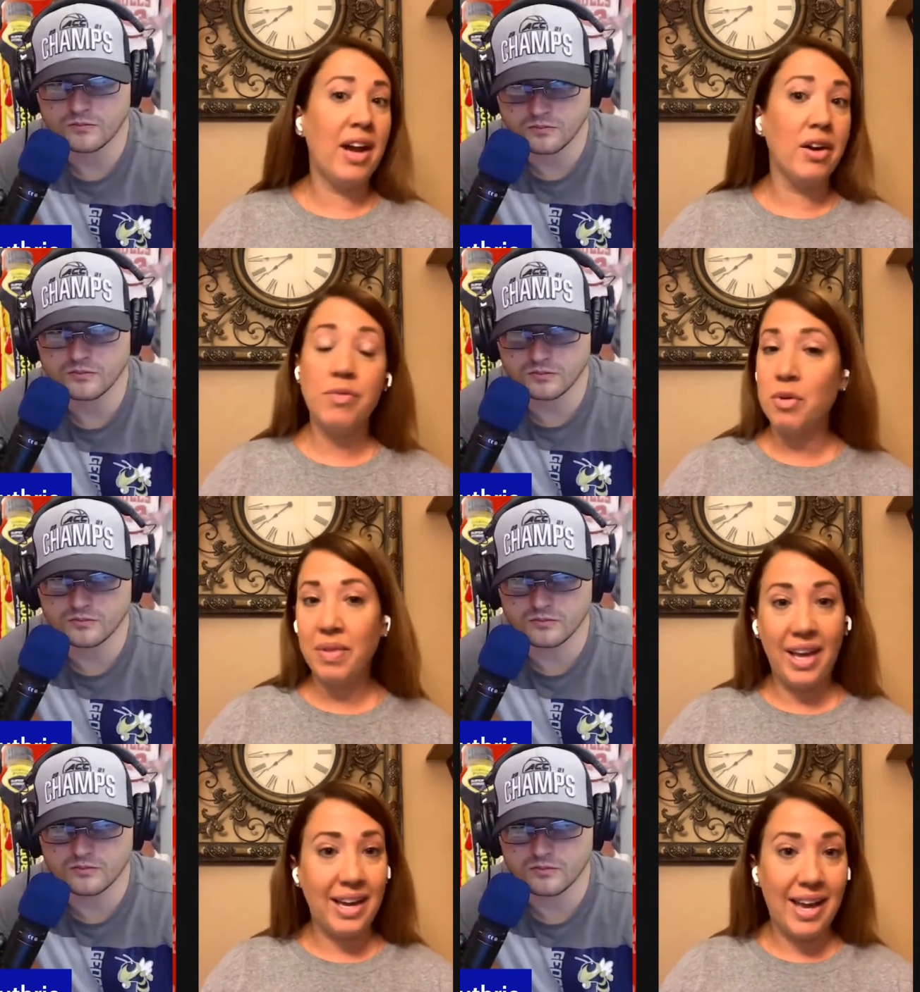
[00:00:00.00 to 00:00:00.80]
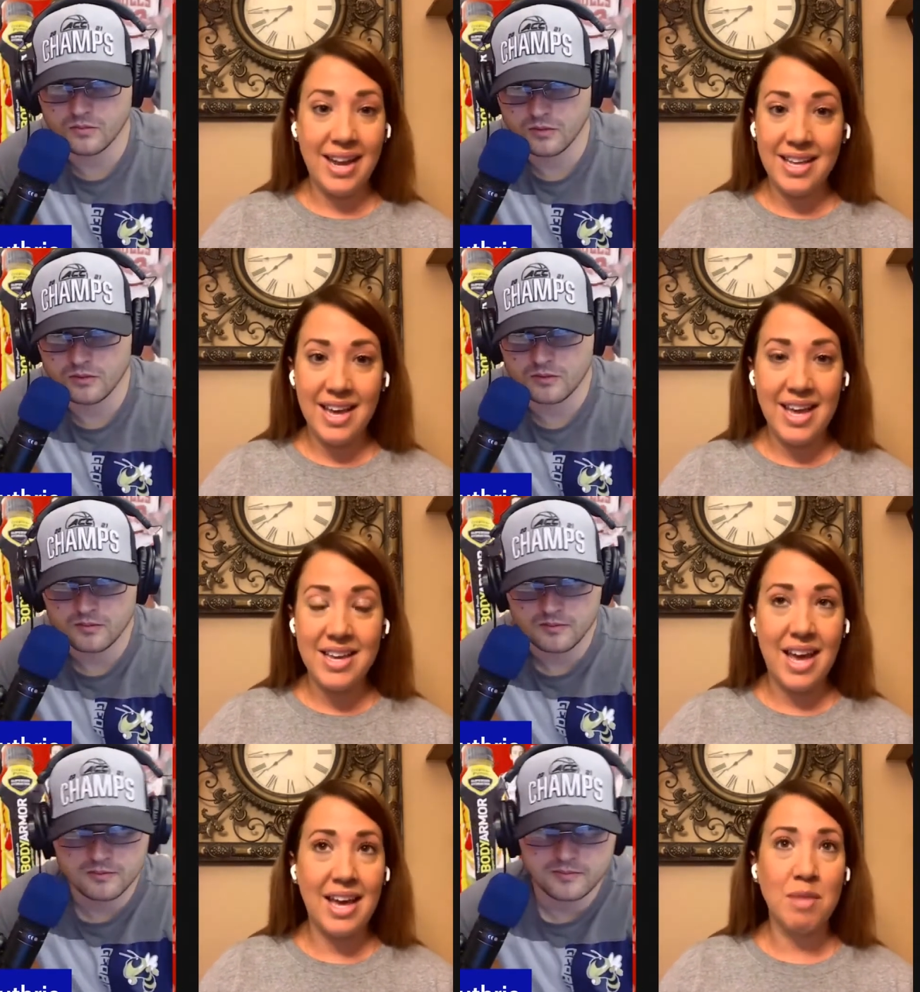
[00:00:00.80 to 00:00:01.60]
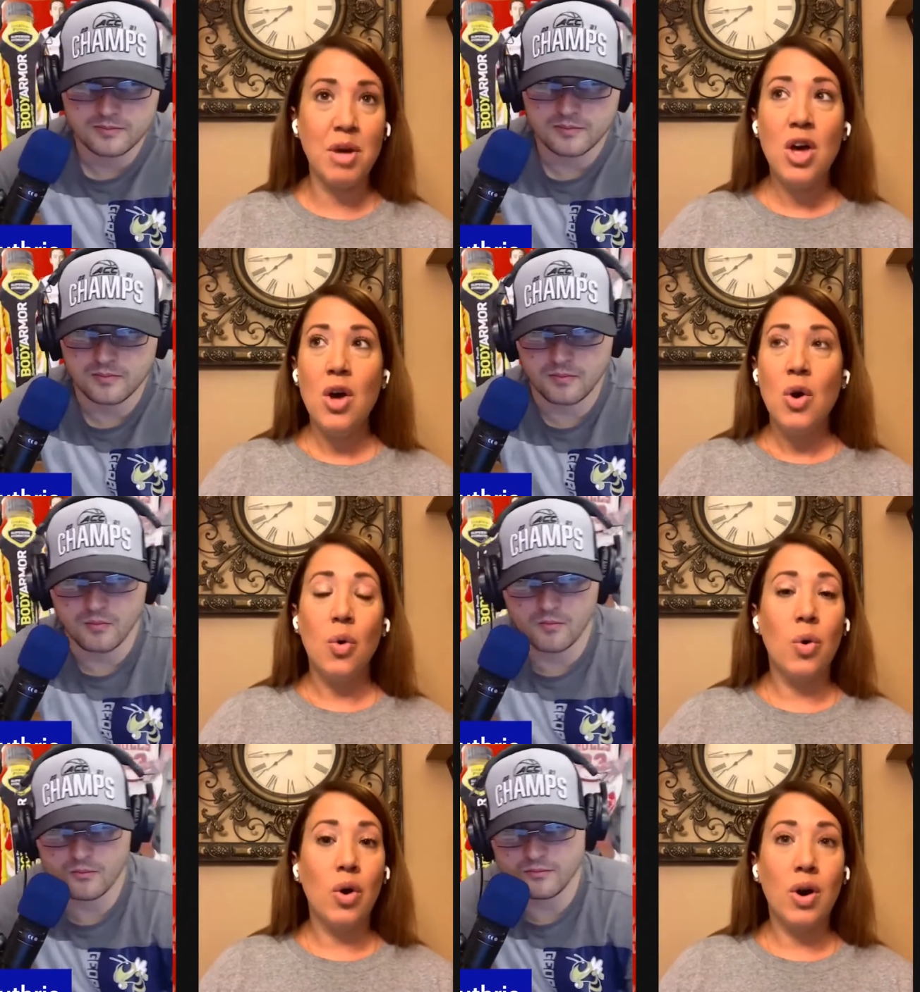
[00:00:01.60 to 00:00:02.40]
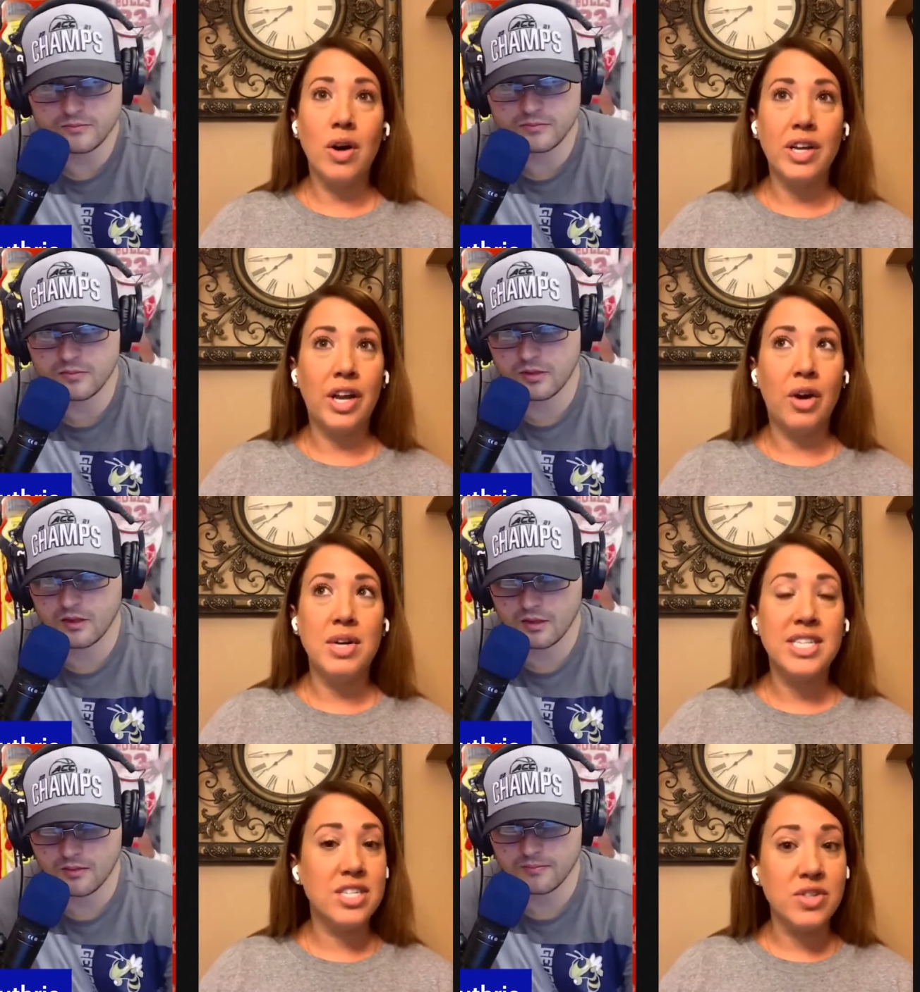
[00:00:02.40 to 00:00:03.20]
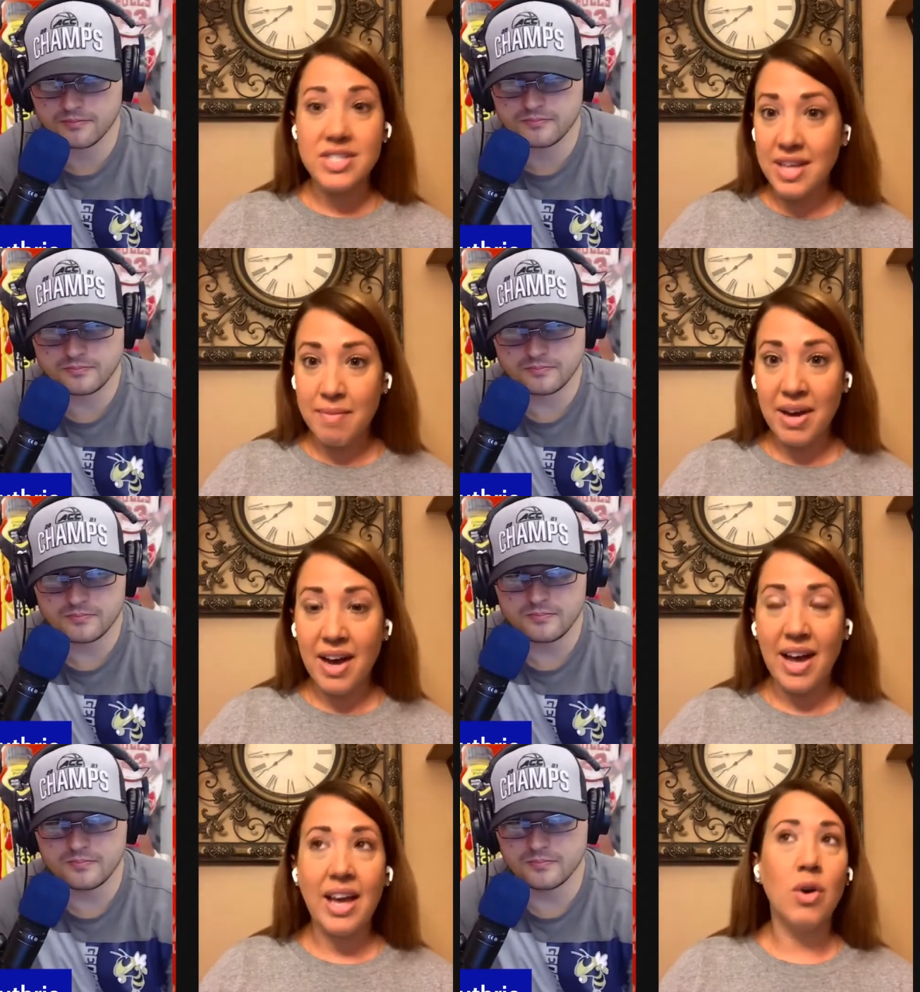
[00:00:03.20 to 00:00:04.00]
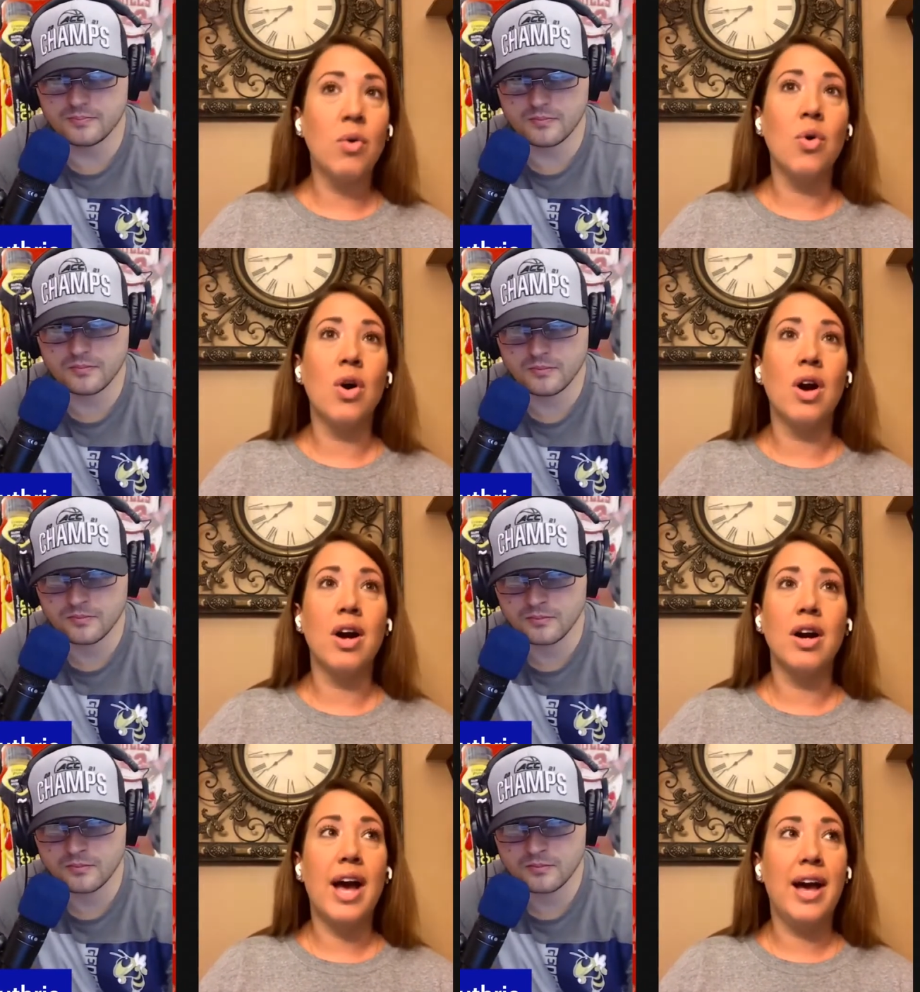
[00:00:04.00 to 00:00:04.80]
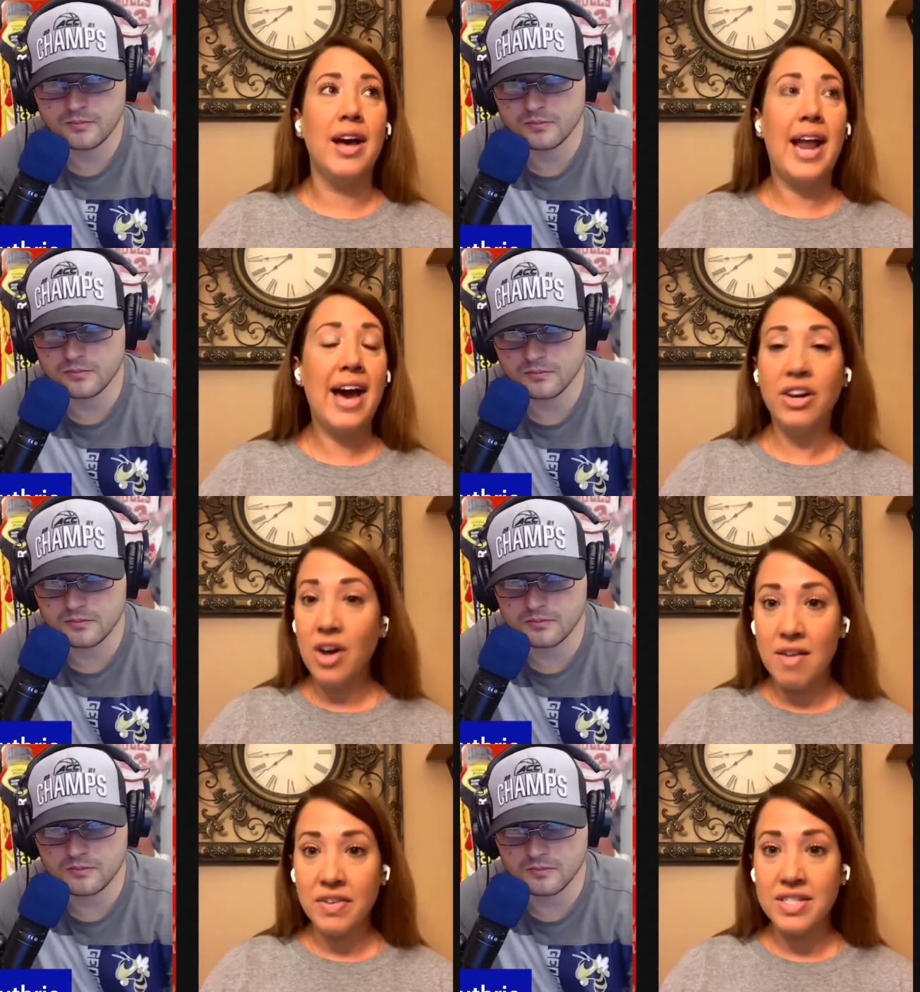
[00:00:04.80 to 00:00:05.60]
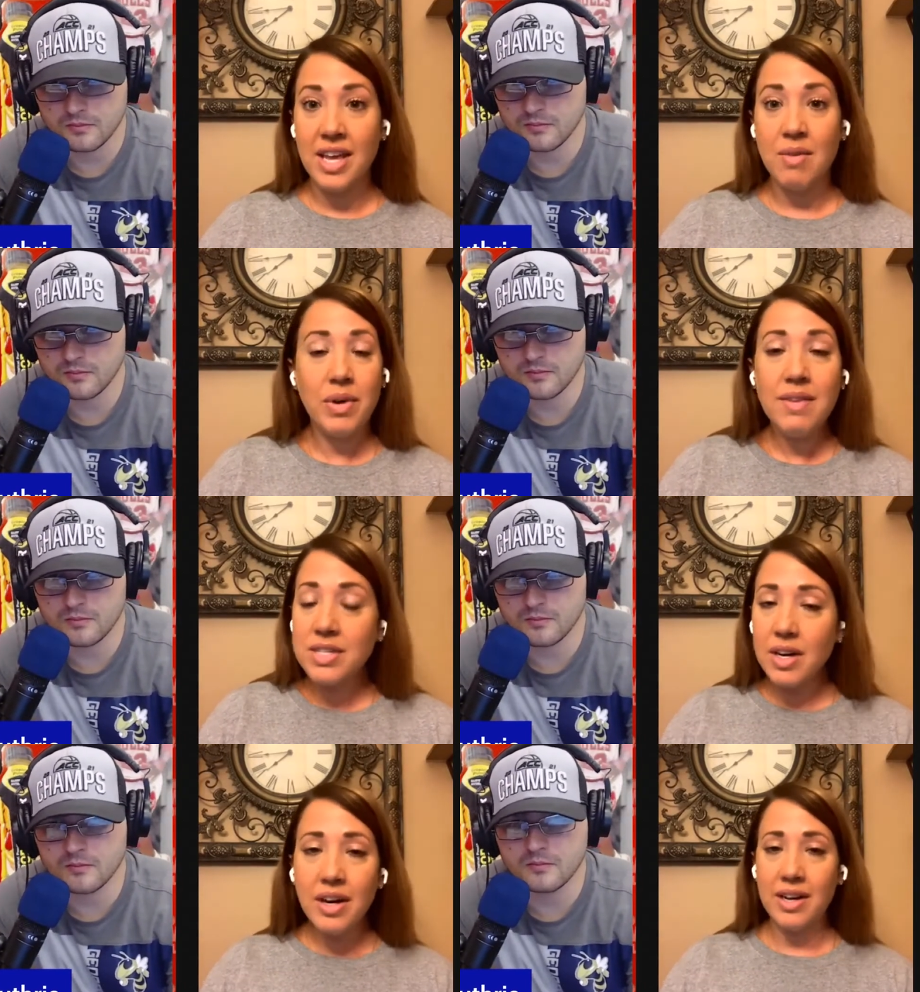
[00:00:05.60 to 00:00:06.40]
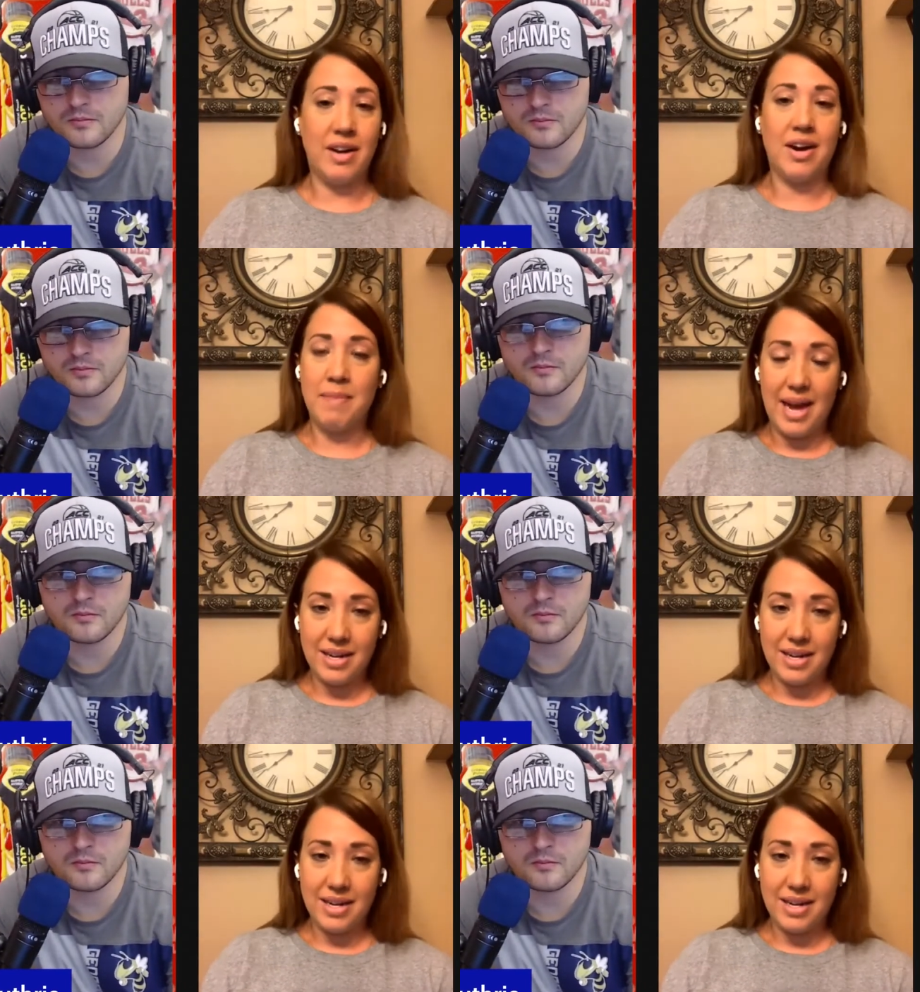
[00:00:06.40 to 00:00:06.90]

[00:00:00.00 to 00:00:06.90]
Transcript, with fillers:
Speaker 1: no matter if we're playing an NE8 game or you know a district semi or an out of conference game we have a target on our